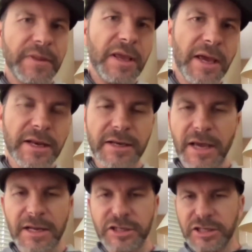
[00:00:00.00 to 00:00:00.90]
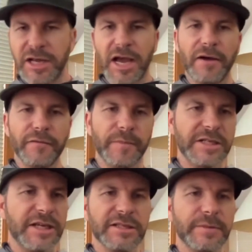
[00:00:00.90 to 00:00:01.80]
and just have my
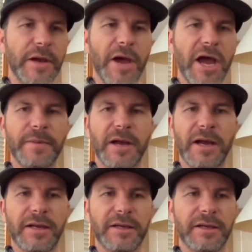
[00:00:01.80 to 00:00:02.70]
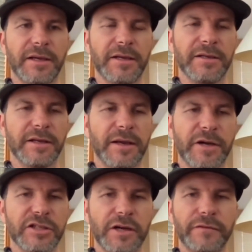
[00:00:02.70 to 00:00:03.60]
skins in my backpack and
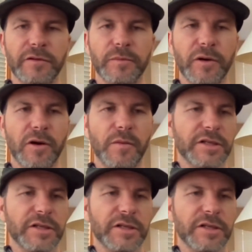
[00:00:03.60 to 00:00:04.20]
my shovel and probe.